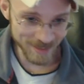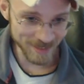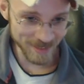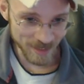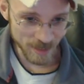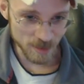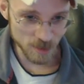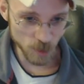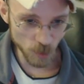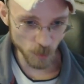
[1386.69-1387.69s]
Zoo
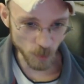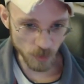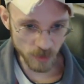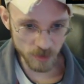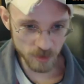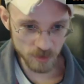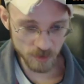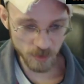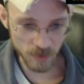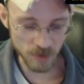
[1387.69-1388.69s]
Warriors,
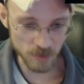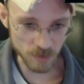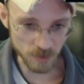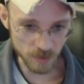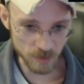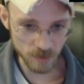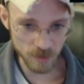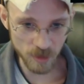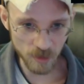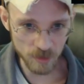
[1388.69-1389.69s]
producer. No,
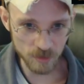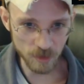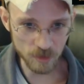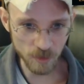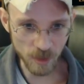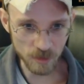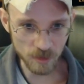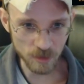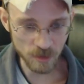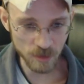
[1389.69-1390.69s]
that's not directing.
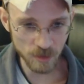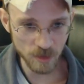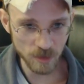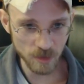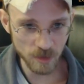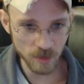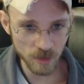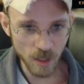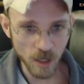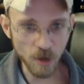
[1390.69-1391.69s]

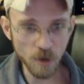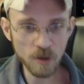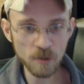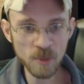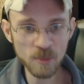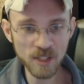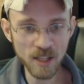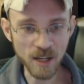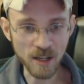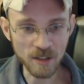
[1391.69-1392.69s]
Oh, I remember that.
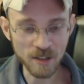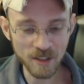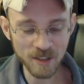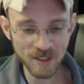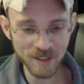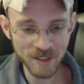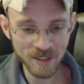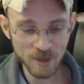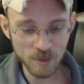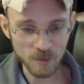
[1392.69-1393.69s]

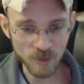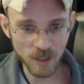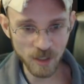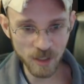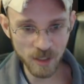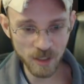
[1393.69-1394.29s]
Right.